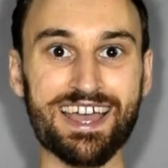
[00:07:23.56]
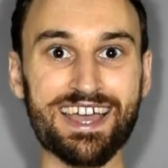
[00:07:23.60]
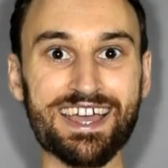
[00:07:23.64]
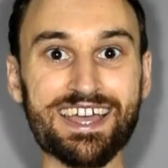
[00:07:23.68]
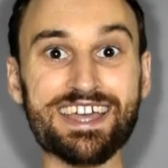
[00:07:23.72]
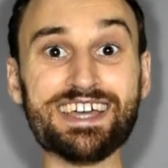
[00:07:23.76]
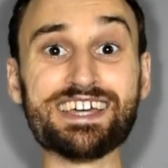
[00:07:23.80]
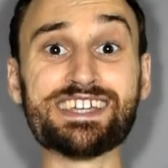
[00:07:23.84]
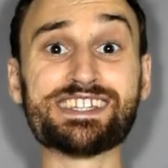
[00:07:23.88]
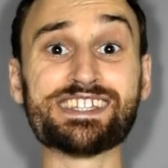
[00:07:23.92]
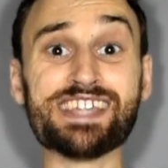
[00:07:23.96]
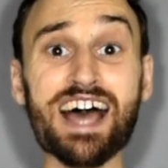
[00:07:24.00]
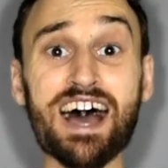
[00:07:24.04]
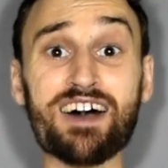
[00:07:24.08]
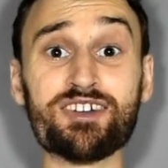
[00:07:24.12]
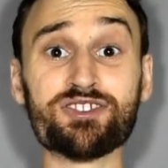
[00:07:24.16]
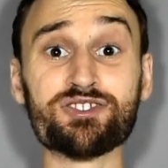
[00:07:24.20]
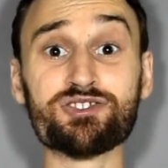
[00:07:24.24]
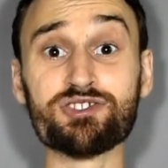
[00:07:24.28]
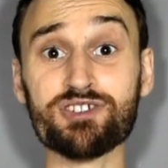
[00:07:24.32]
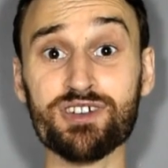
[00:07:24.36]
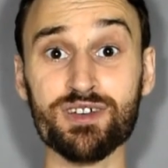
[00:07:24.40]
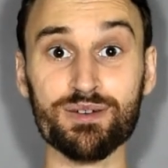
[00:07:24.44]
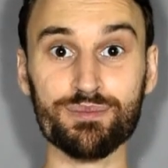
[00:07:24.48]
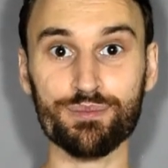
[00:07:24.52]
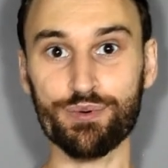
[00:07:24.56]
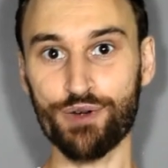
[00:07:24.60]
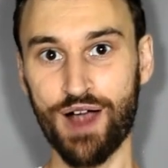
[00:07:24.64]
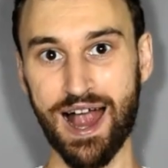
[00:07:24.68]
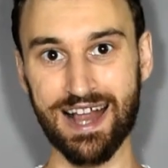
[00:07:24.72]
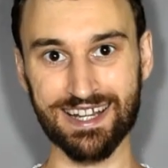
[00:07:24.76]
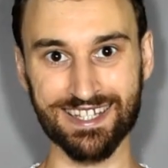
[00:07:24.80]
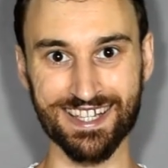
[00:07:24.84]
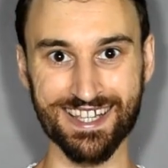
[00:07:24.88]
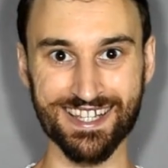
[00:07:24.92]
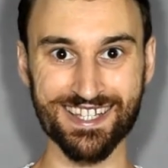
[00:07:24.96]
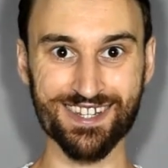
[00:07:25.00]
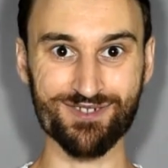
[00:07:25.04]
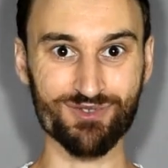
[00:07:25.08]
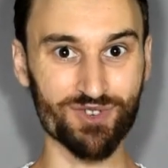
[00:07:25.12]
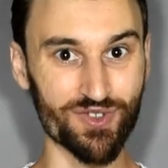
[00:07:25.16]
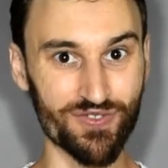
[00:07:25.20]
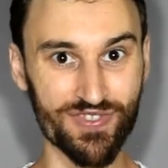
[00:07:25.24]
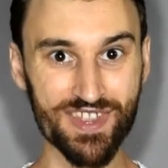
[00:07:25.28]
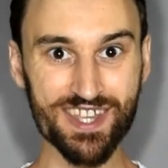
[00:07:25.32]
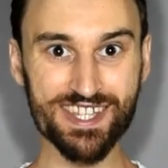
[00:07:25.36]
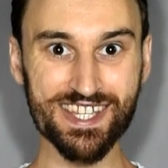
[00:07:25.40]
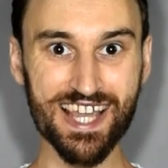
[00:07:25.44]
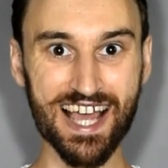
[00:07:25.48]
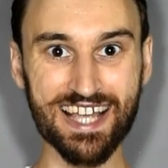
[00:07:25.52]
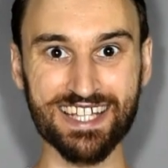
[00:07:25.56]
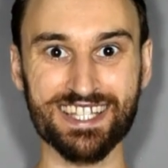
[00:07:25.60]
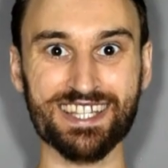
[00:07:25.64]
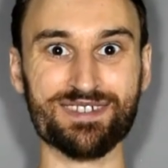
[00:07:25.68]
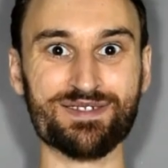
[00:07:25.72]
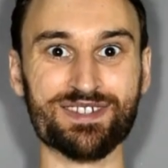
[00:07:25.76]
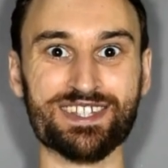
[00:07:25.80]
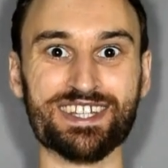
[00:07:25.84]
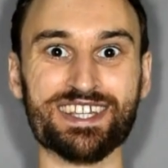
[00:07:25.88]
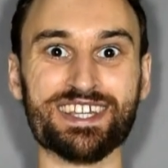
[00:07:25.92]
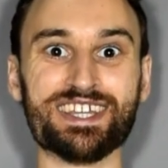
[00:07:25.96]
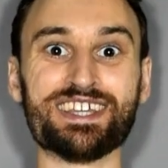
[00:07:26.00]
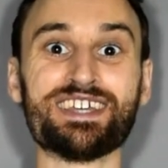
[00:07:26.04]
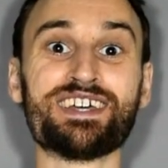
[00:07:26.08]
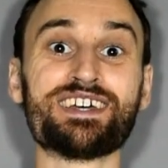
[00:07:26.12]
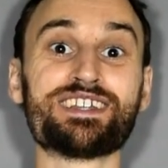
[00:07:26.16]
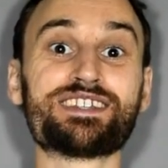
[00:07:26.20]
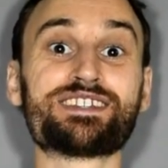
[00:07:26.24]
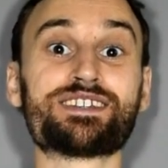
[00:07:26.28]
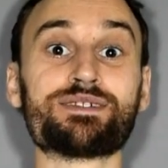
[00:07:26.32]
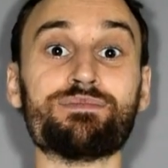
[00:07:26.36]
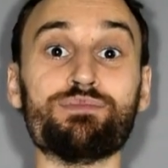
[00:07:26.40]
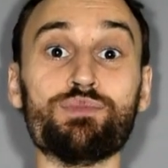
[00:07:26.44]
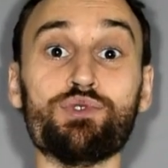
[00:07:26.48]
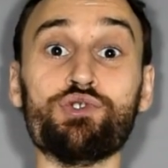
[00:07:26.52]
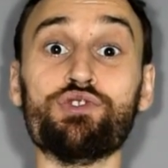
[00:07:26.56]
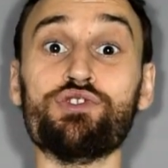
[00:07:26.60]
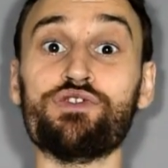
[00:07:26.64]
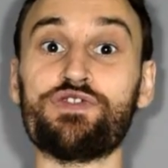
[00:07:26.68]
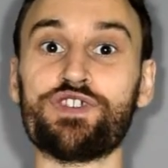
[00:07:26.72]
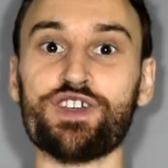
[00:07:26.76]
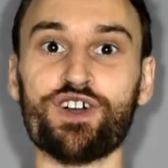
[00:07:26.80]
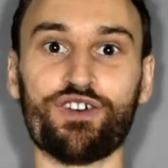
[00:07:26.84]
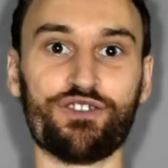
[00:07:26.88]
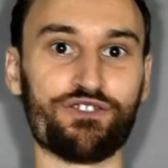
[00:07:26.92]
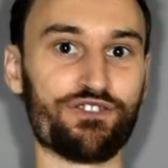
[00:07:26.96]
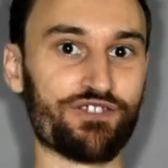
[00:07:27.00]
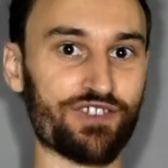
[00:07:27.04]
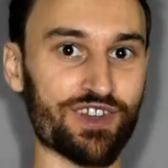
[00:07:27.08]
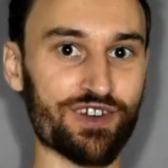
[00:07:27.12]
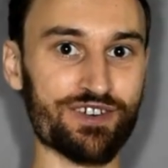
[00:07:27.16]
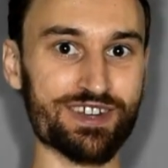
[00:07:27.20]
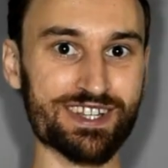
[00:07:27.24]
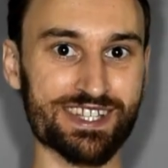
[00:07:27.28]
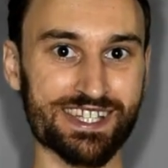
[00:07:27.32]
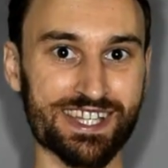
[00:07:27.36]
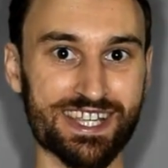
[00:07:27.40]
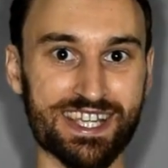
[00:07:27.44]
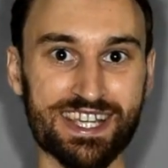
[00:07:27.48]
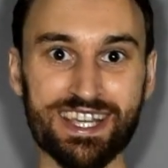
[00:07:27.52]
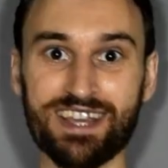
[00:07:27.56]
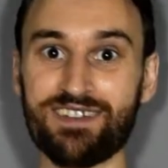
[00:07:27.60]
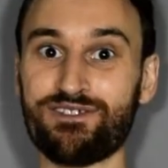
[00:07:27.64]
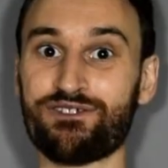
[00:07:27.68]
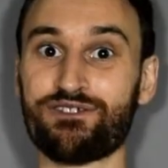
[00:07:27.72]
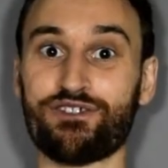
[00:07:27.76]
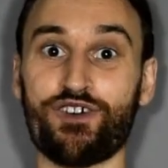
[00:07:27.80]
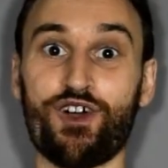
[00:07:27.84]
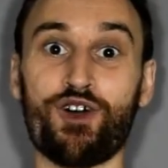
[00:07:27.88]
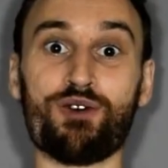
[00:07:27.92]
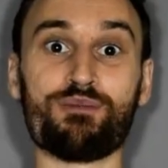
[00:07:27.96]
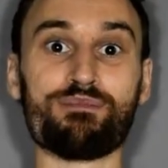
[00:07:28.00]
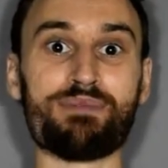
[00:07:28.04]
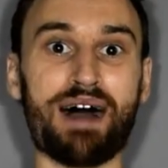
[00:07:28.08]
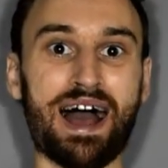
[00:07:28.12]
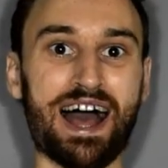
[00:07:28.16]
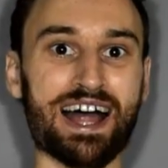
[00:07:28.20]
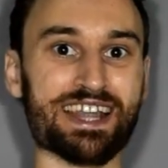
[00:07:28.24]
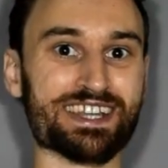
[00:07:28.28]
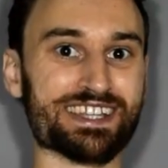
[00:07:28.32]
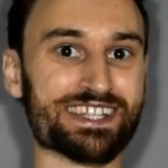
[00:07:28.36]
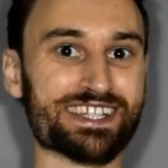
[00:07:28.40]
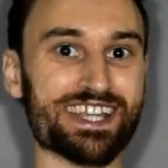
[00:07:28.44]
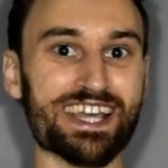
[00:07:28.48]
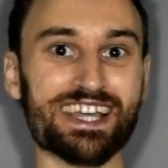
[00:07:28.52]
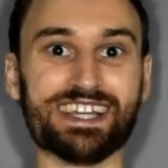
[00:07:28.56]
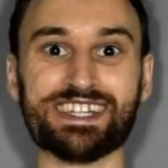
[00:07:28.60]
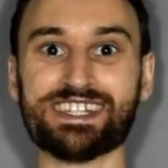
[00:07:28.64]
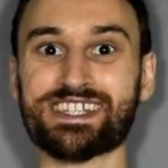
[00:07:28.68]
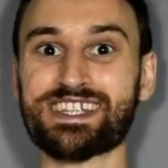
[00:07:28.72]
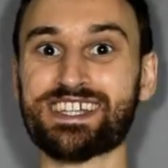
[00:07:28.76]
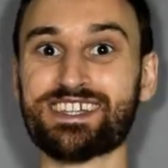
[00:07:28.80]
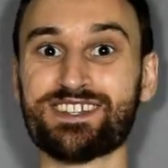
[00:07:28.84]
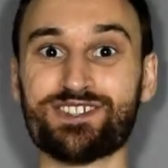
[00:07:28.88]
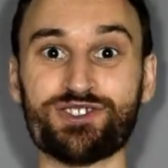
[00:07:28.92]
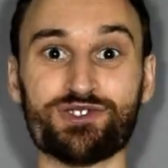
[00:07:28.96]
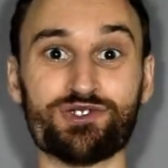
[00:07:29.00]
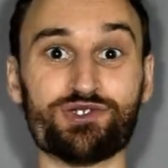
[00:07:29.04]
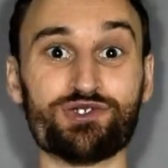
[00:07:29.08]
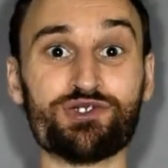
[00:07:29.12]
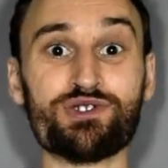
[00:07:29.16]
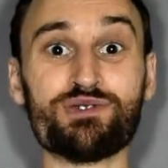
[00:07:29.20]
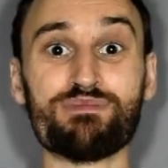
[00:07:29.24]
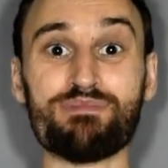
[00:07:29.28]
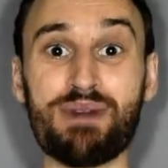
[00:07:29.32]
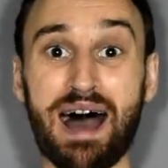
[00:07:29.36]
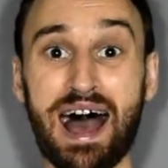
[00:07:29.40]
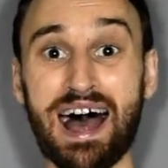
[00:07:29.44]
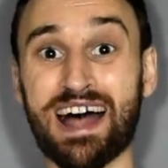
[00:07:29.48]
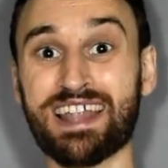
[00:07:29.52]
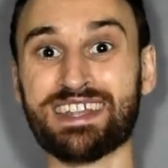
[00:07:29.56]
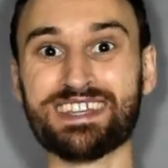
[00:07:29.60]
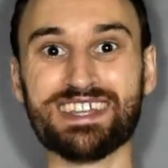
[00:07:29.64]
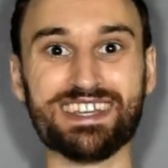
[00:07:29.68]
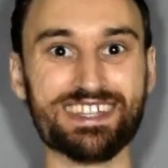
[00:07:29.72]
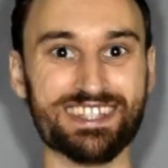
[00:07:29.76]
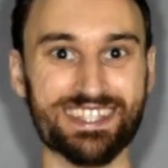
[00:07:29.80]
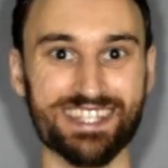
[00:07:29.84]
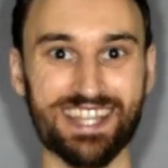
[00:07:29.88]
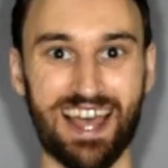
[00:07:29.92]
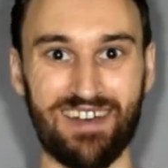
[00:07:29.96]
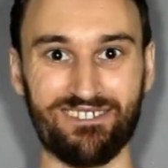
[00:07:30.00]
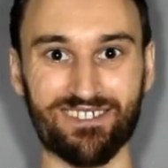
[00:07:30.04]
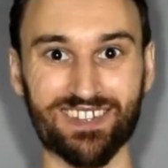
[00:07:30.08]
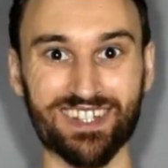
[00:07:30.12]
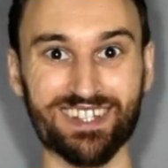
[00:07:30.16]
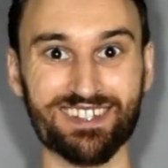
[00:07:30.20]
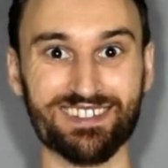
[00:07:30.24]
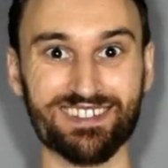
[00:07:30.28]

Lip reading: Here's how you can practice with this activity to move your fluency from Band 6 to Band 7.